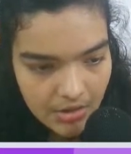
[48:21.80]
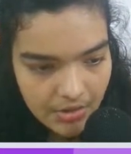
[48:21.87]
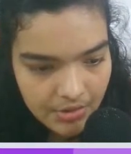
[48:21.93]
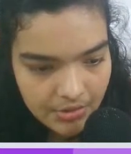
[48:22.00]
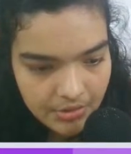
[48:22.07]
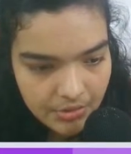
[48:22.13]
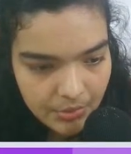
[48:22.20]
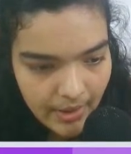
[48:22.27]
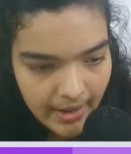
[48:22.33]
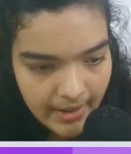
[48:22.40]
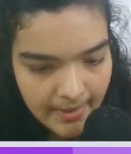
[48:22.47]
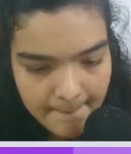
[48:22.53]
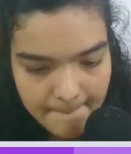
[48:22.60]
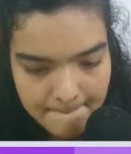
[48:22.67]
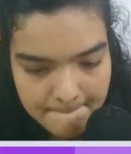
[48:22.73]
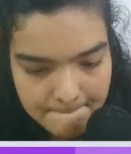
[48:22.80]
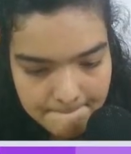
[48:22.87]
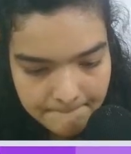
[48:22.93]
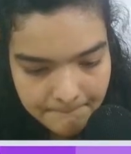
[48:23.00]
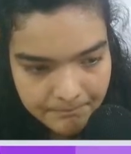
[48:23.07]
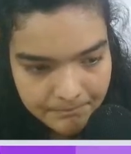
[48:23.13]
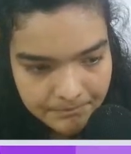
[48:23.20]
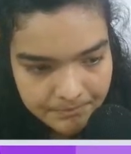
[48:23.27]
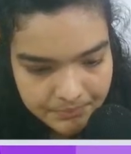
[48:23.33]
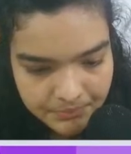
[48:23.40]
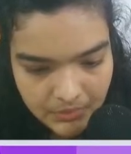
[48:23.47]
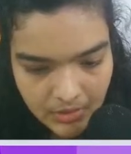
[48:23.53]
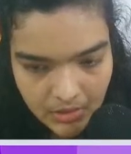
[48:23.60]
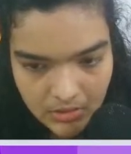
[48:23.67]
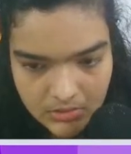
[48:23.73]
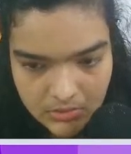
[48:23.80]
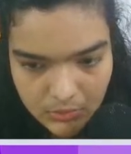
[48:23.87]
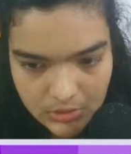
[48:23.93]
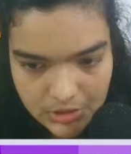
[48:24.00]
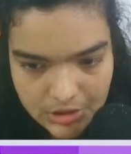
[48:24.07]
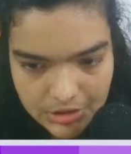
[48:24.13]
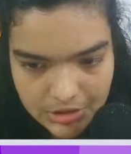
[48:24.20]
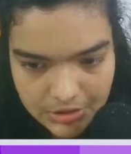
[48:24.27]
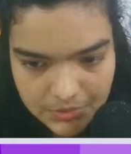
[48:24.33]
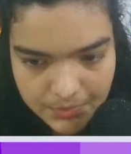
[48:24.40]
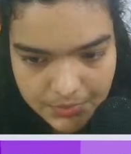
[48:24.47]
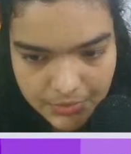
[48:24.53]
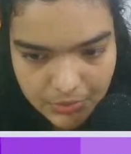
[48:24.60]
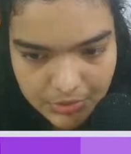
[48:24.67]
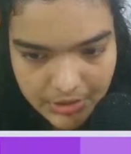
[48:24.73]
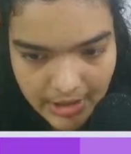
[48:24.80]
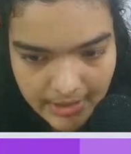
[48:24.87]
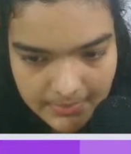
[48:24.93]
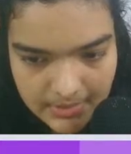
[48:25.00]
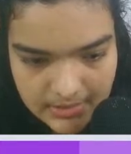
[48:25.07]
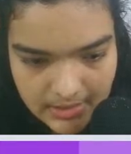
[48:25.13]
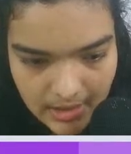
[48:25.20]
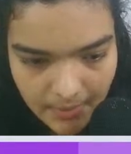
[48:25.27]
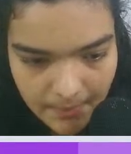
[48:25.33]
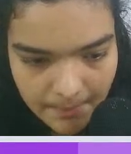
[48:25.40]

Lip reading: UI. So we'll just prototype this now,